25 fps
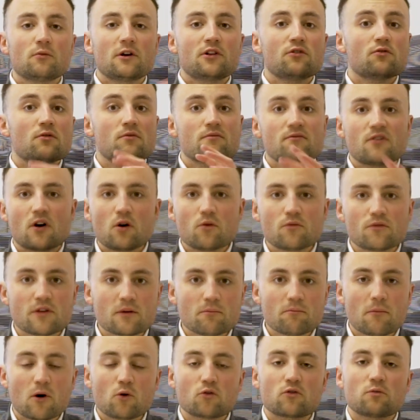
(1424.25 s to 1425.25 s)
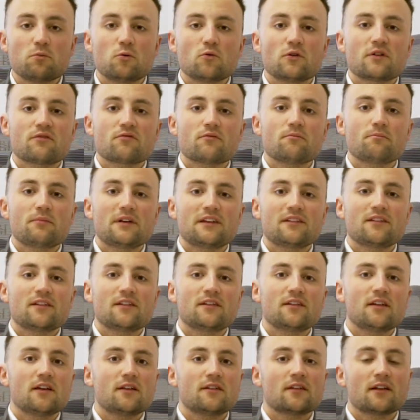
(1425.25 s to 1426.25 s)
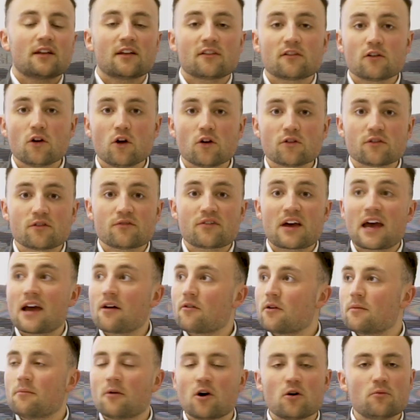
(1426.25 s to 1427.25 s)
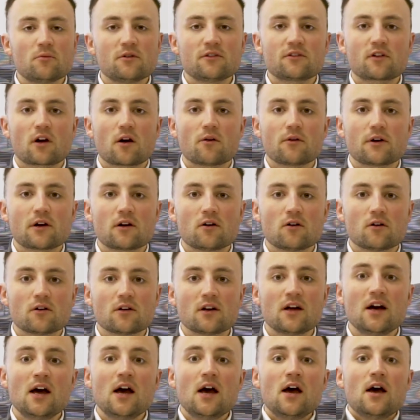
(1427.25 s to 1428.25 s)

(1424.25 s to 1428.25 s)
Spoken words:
when you're involved in multiple different businesses and there's lots of hairy moments going on,